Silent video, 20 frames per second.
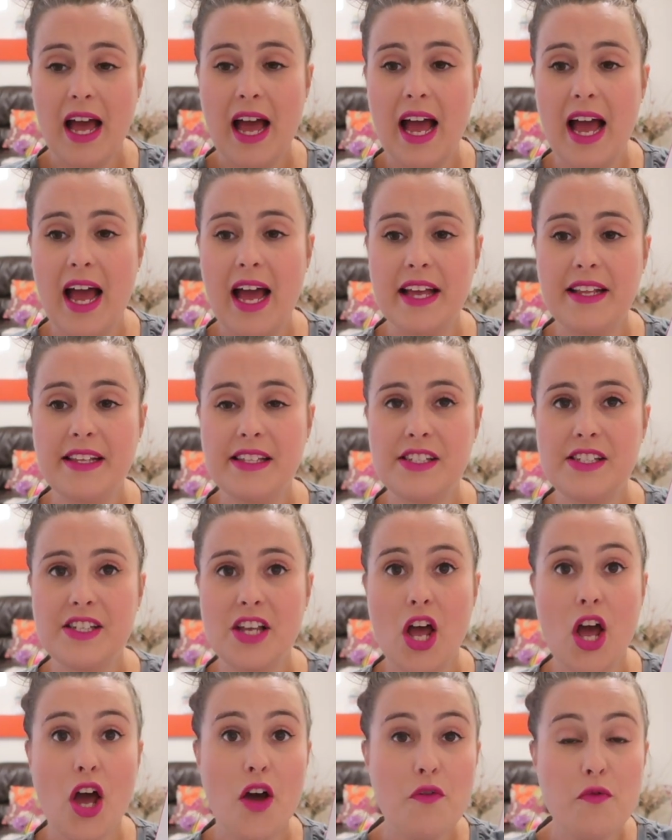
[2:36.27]
And
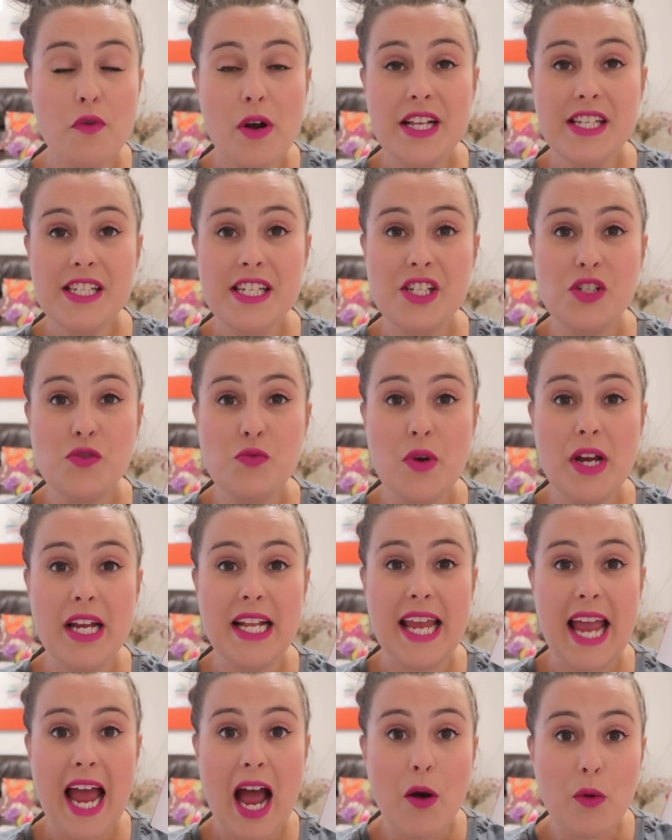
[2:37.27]
her friend is
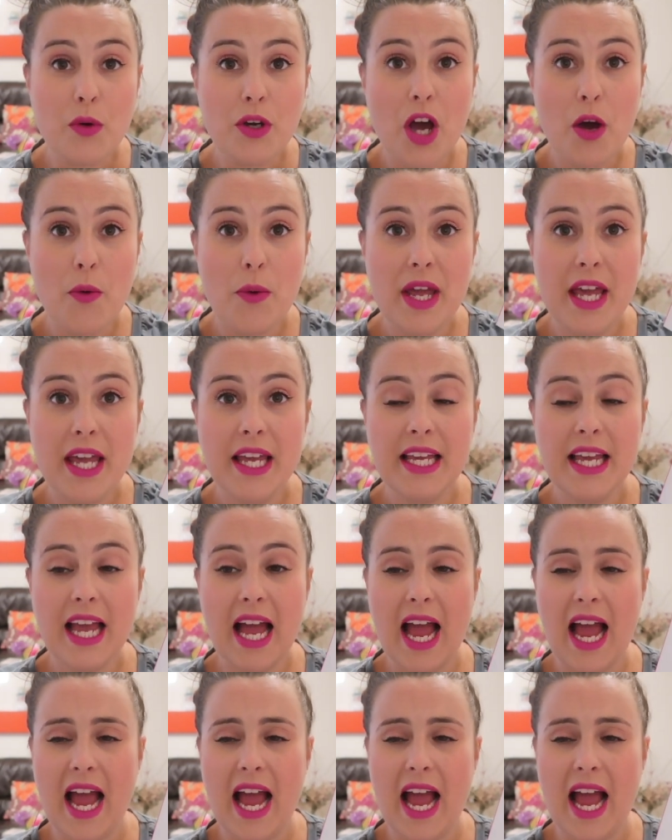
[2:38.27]
really outgoing